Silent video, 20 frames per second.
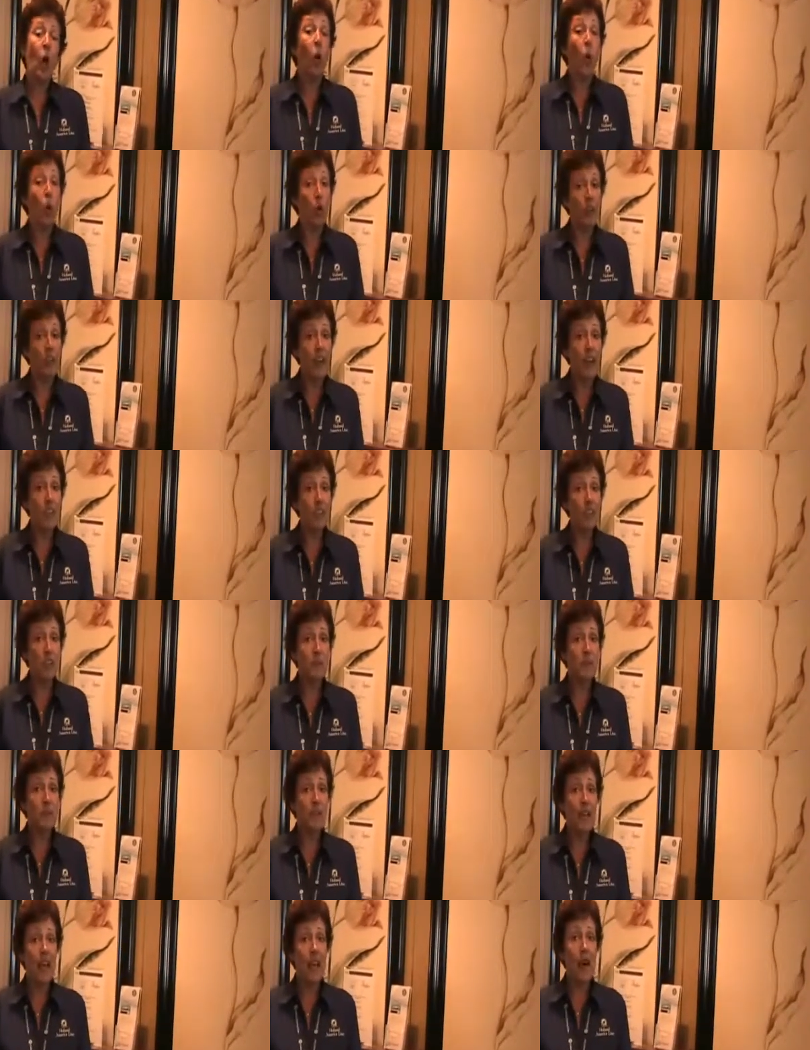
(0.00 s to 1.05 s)
All of our
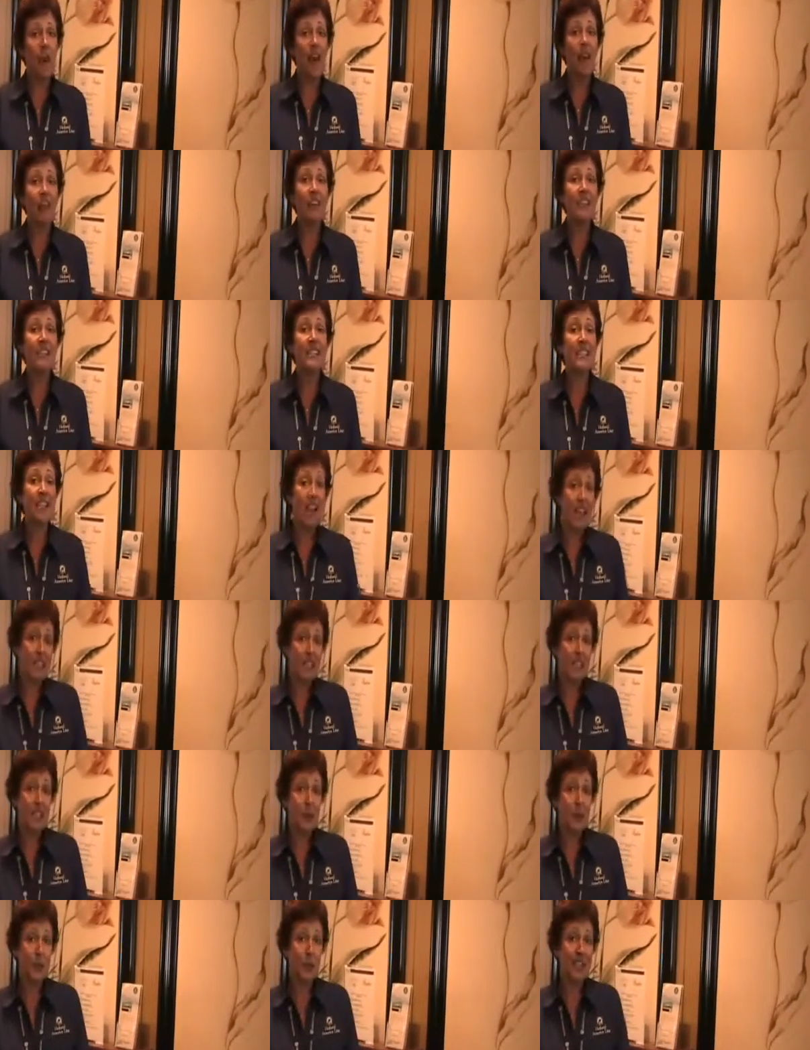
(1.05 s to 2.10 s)
ships are now having
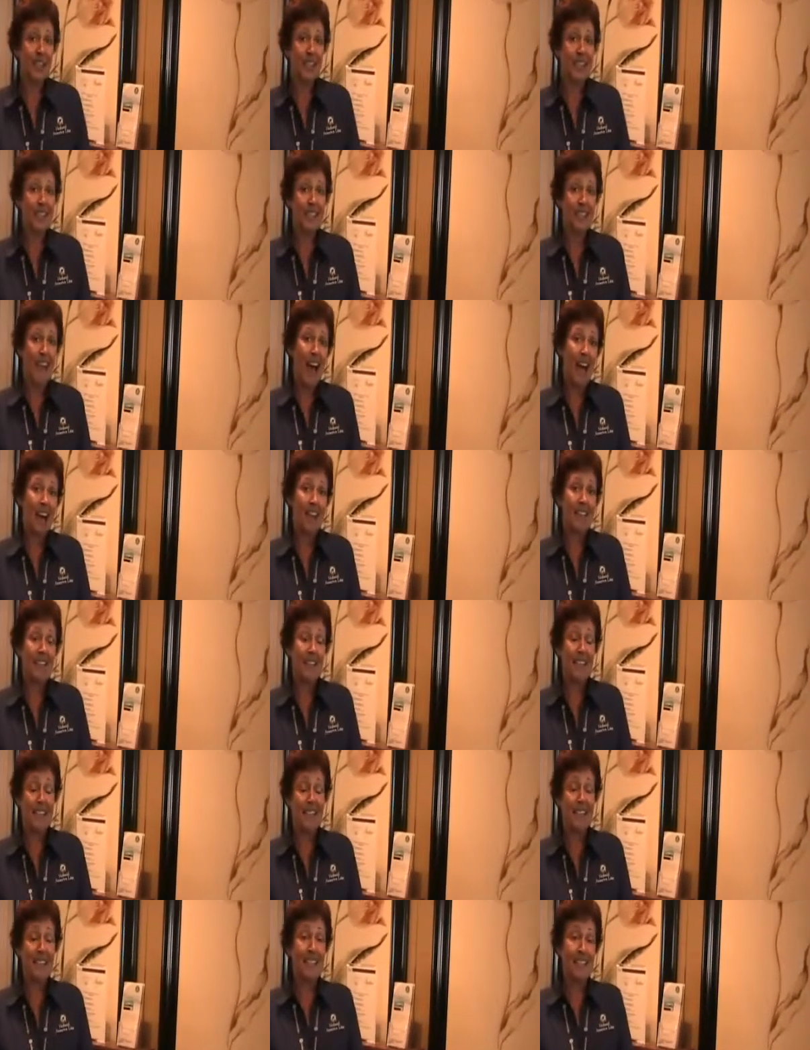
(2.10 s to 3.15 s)
Dancing with the Stars
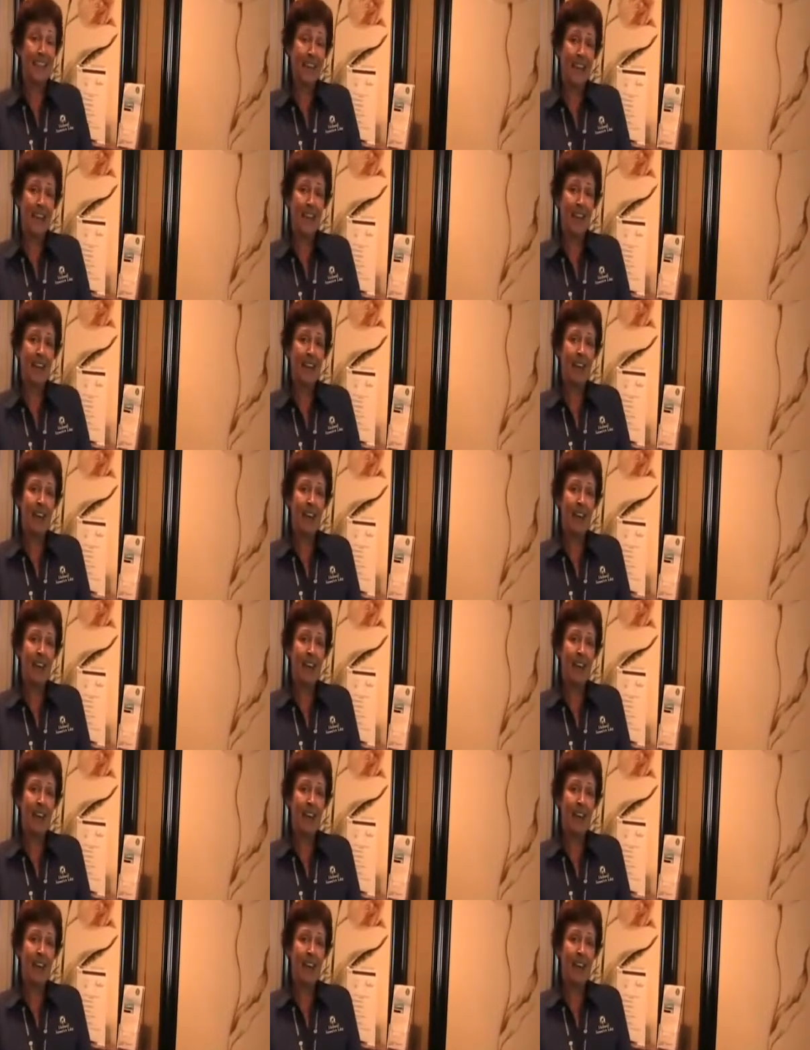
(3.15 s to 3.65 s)
at sea,